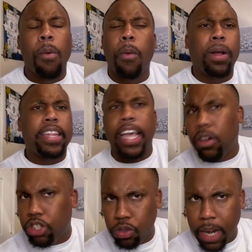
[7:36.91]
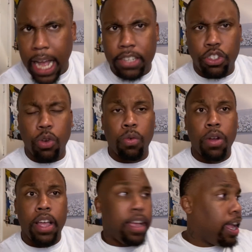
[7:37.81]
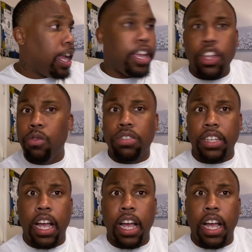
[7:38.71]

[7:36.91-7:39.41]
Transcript: Well, what the hell did you guys do in Houston